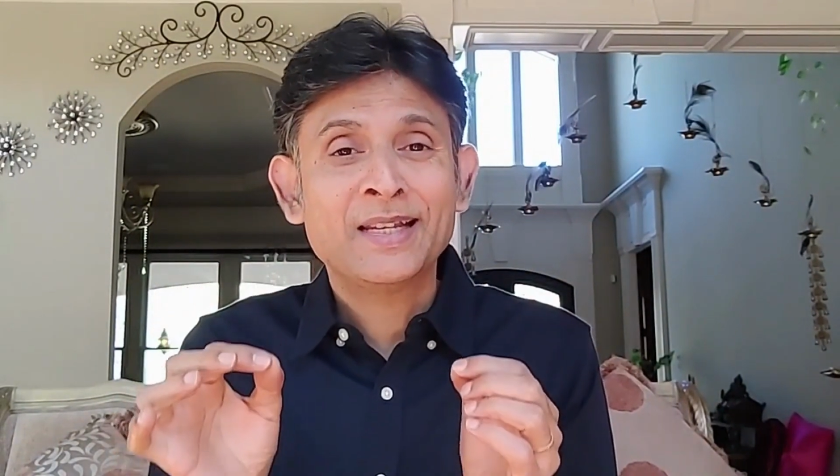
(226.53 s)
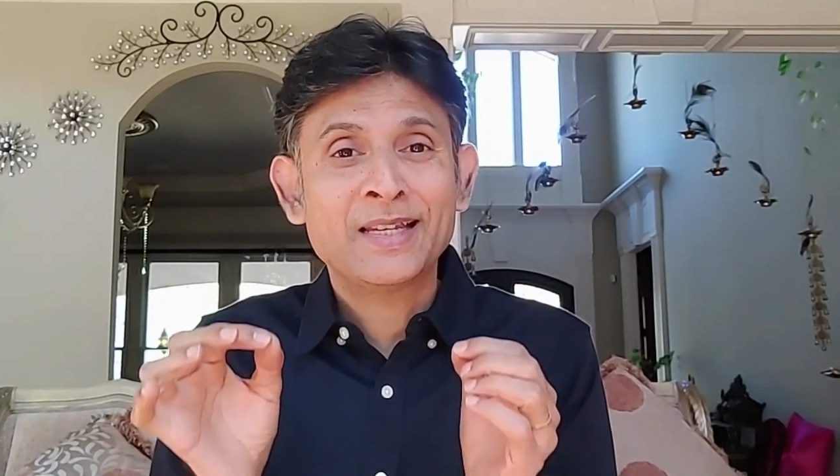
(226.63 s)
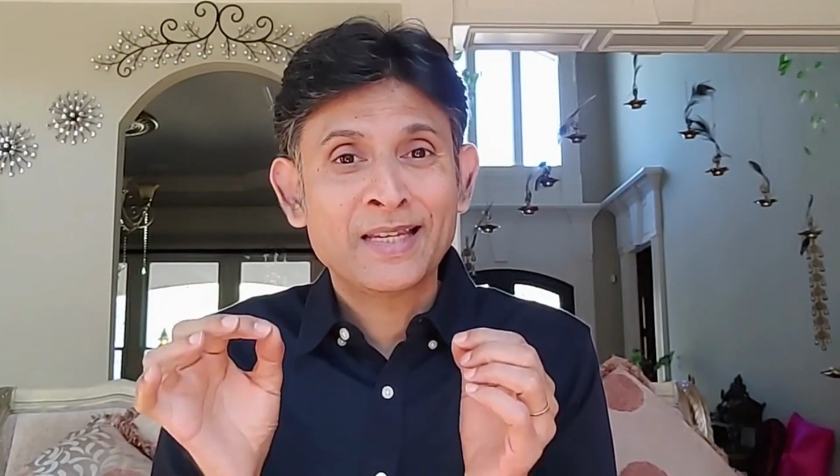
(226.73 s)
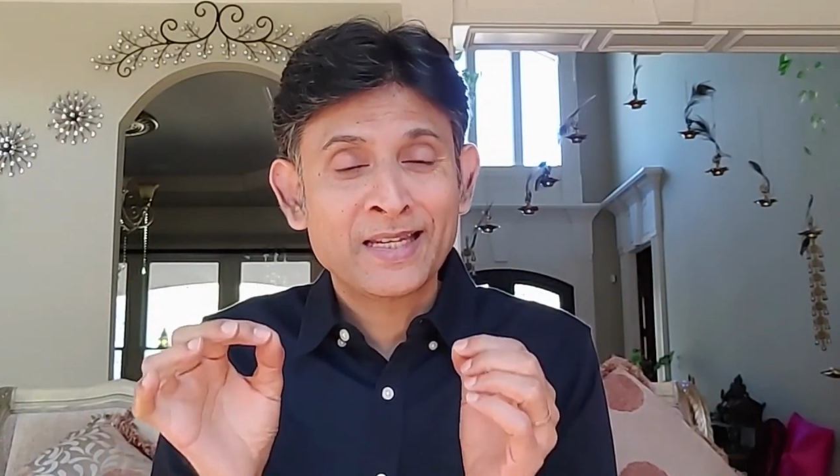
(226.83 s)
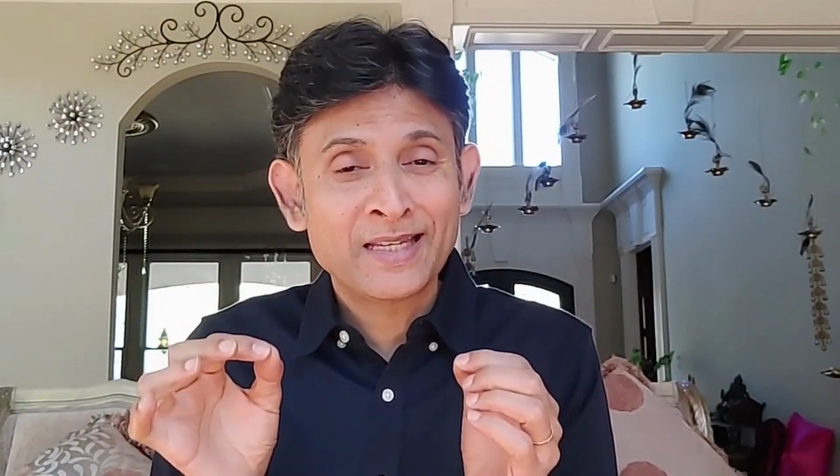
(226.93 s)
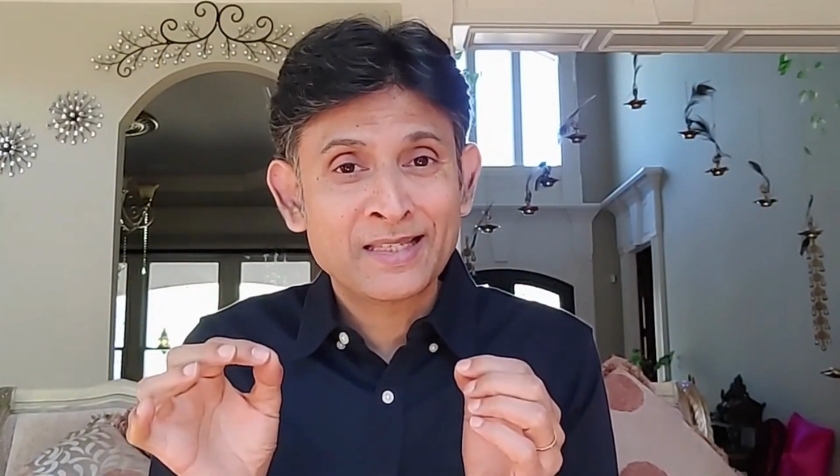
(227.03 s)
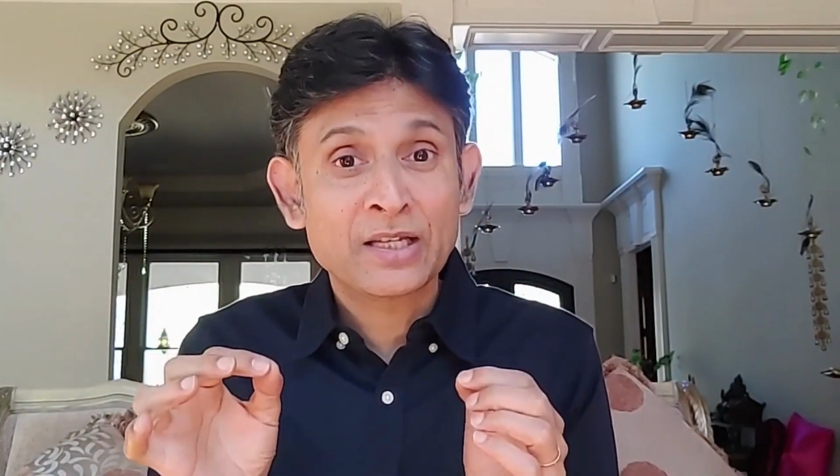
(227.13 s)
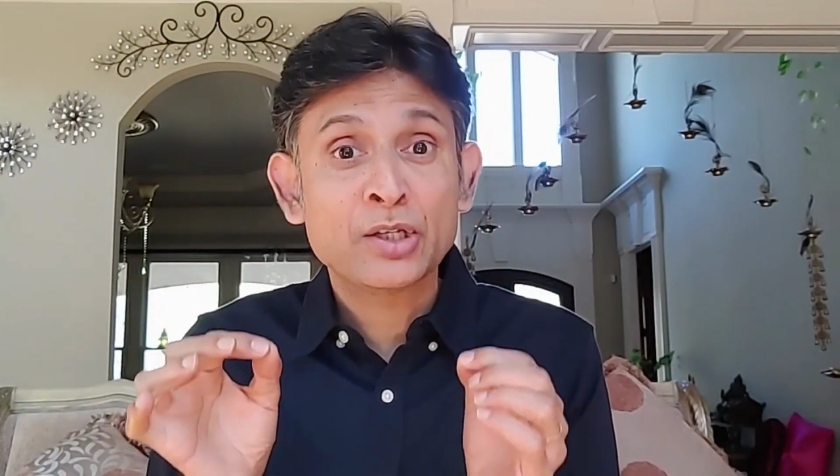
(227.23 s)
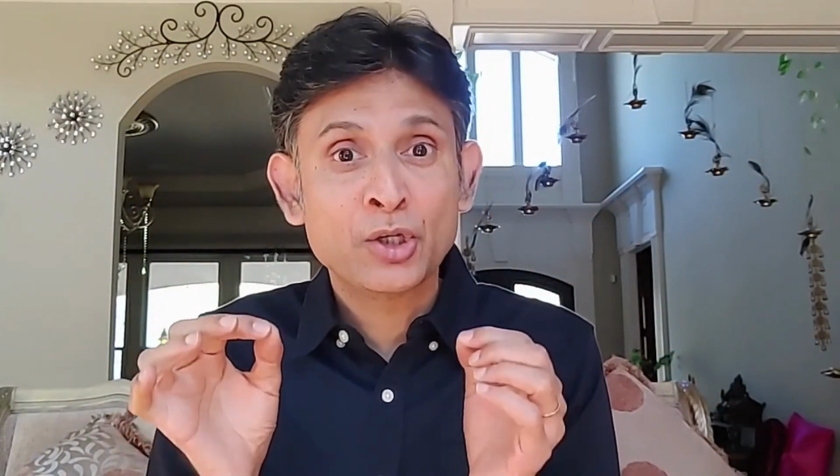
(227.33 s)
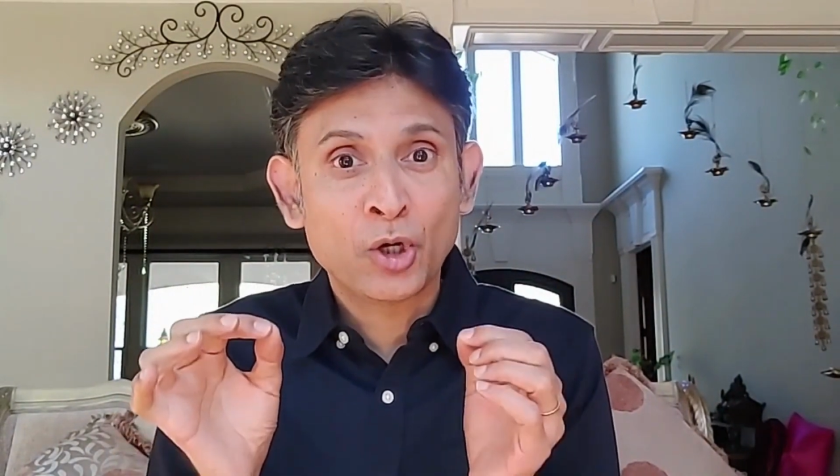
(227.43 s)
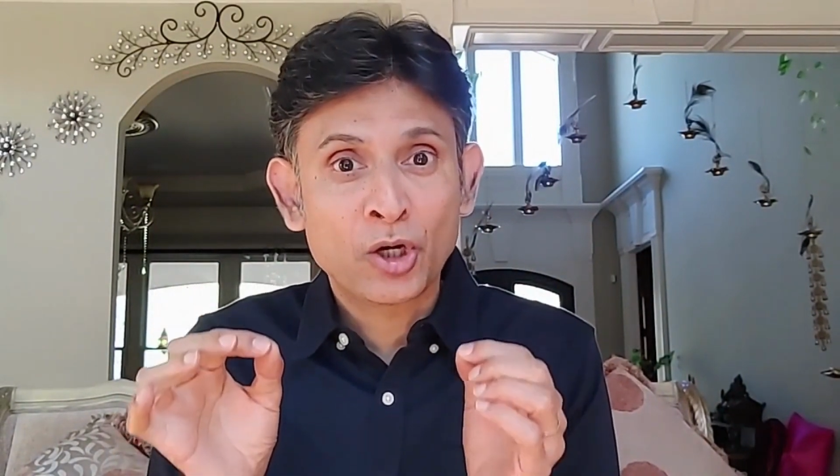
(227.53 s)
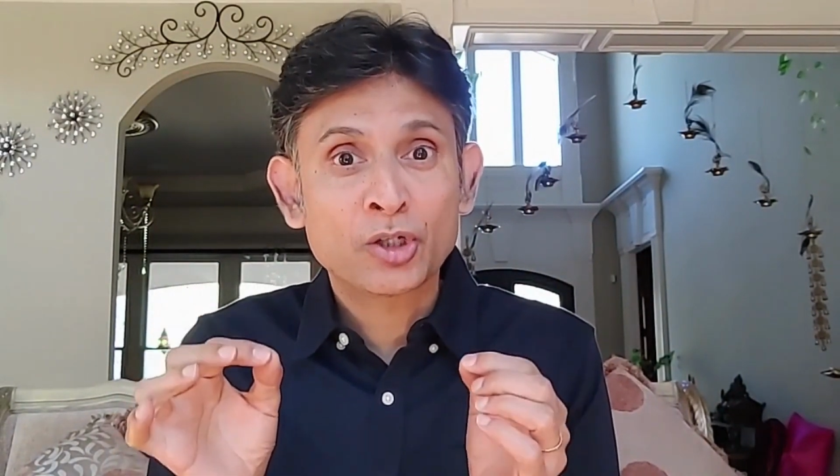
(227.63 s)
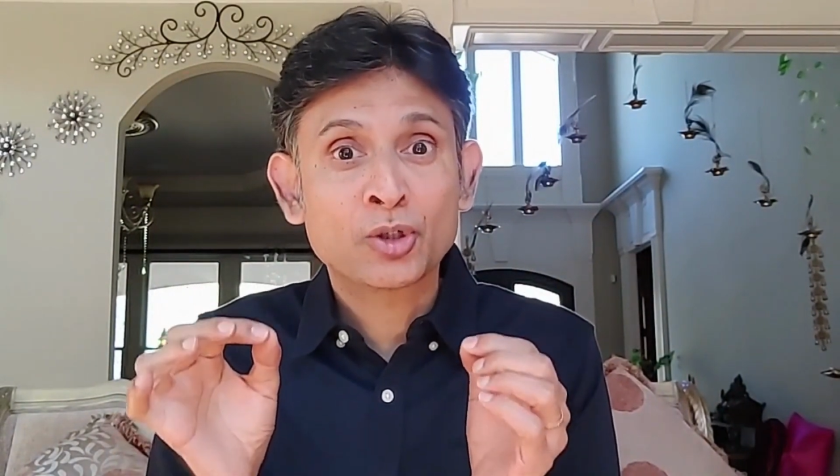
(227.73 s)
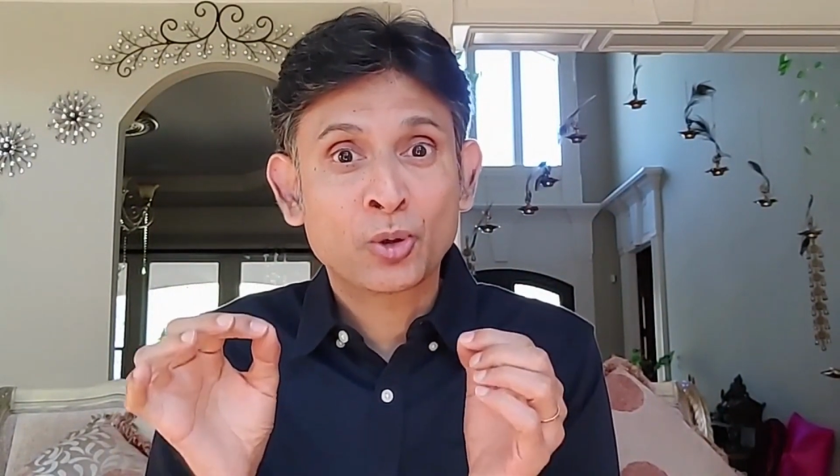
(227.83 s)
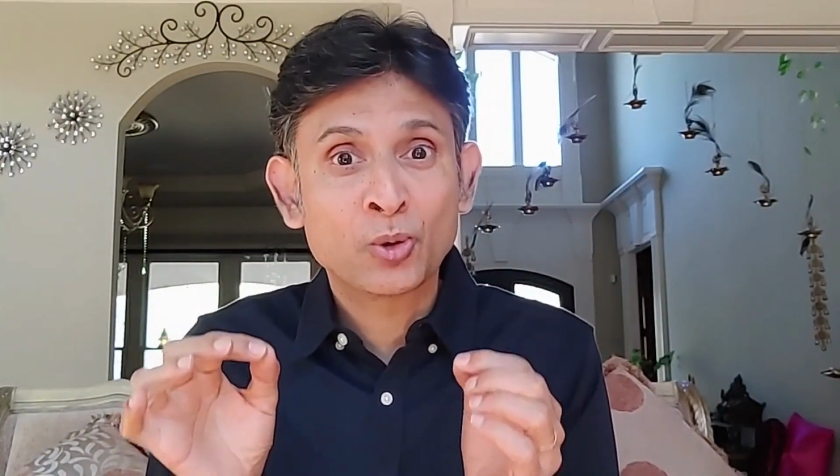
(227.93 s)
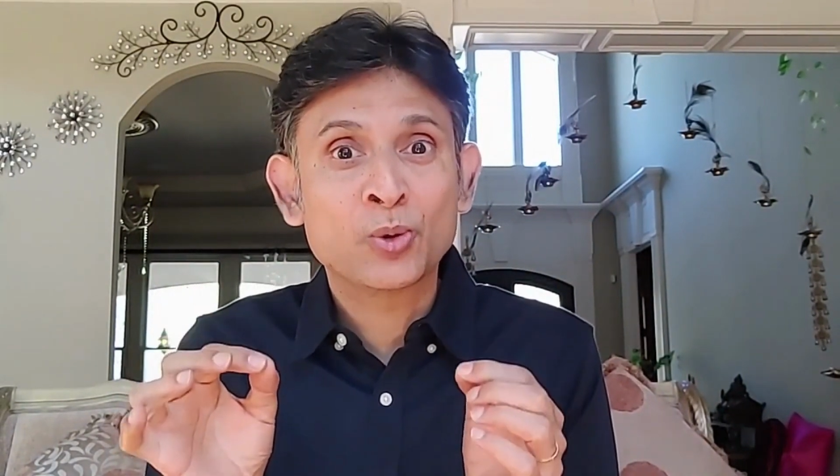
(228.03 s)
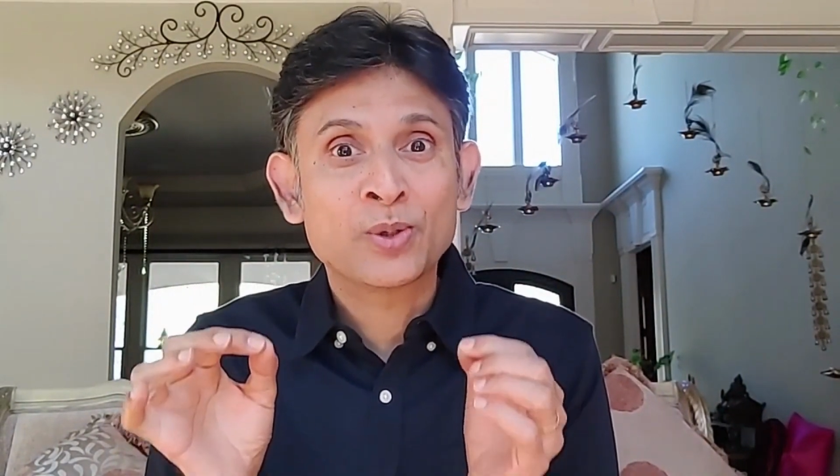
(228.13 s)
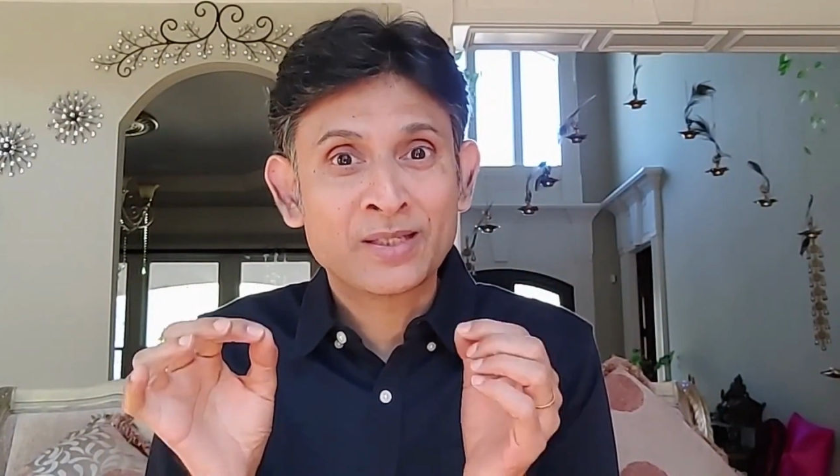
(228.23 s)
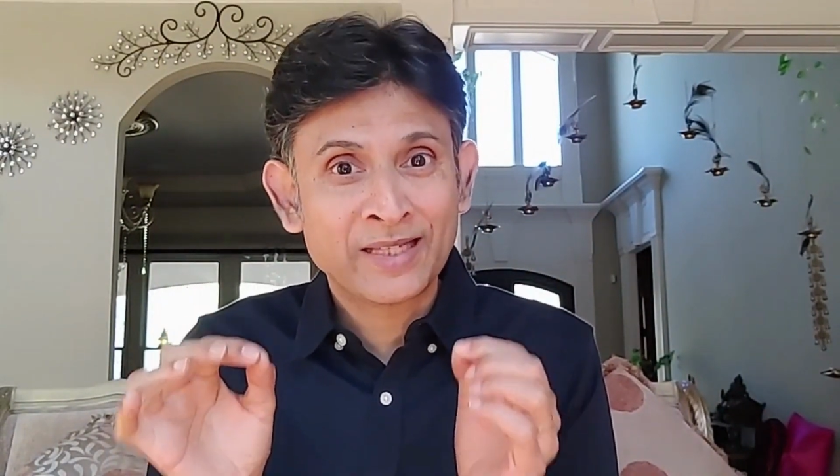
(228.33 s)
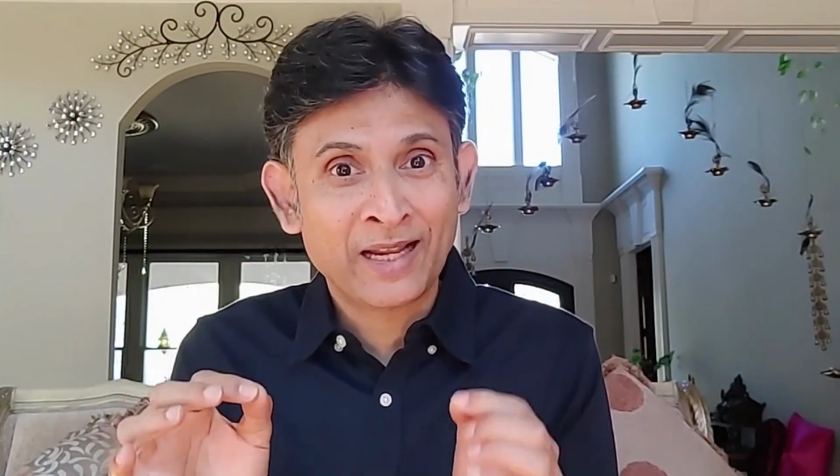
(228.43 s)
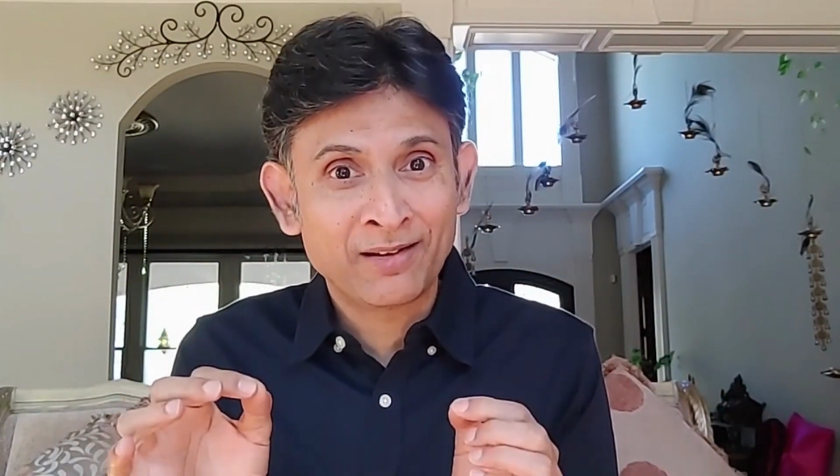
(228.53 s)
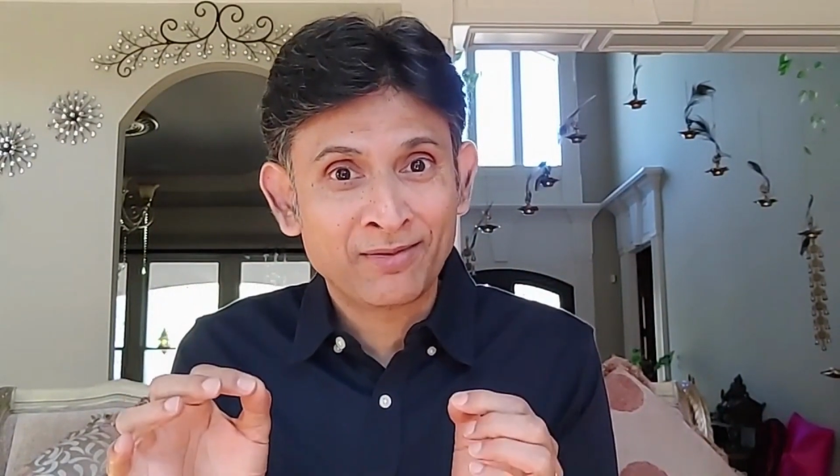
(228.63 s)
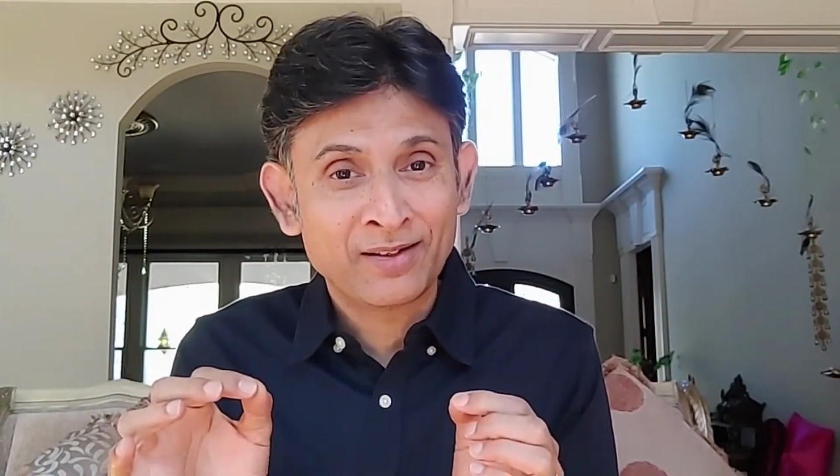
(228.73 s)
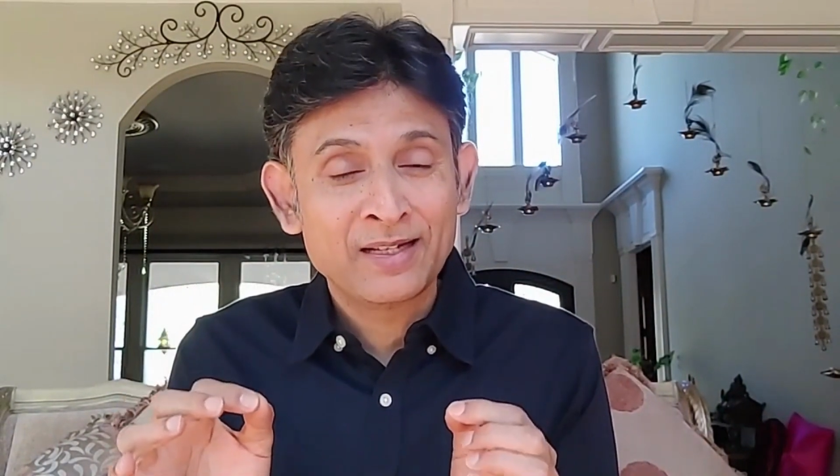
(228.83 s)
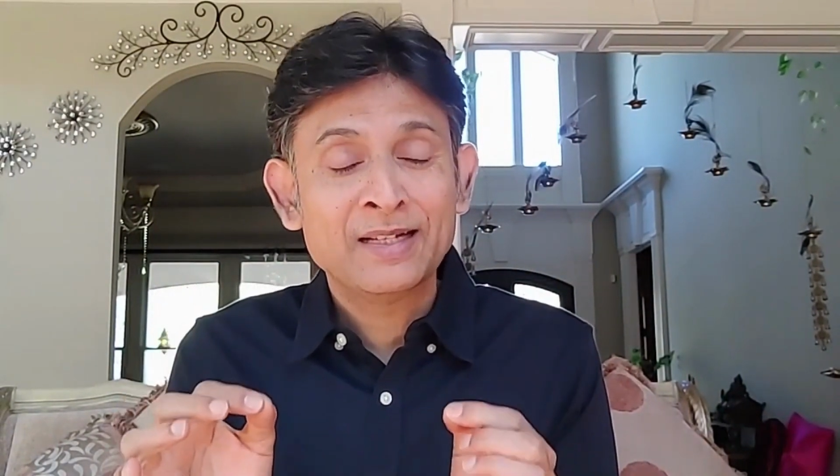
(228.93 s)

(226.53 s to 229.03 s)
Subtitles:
is your true self.